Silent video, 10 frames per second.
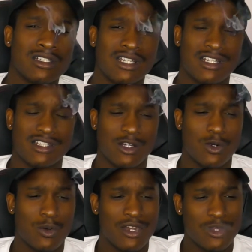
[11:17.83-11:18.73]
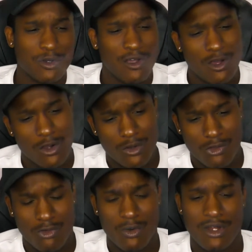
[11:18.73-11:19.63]
And so where do you go
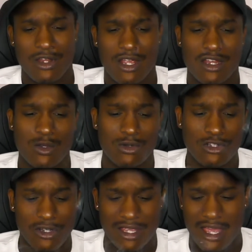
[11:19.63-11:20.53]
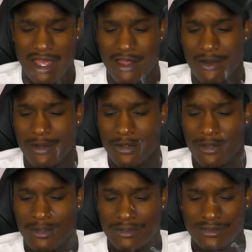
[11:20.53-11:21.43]
through and you look at
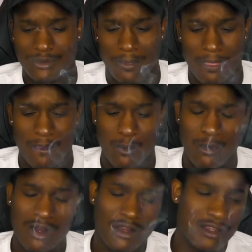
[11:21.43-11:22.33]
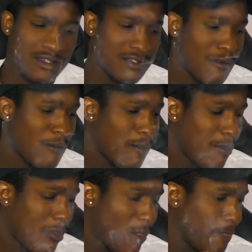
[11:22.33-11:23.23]
what is,
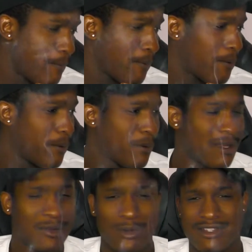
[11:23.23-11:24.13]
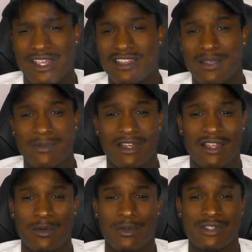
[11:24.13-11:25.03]
and we're seeing them,
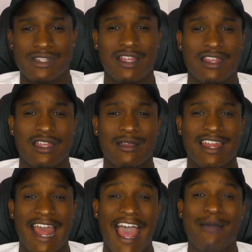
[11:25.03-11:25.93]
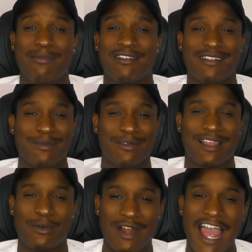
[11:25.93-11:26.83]
and we're seeing that it happen. Like, but like,
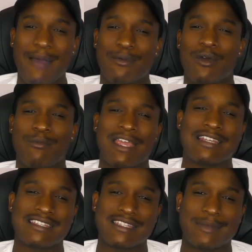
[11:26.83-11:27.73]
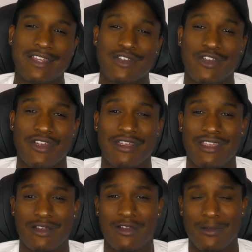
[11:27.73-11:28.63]
what happened? What makes these men great,
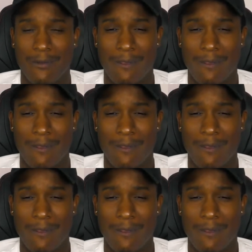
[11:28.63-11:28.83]
you know?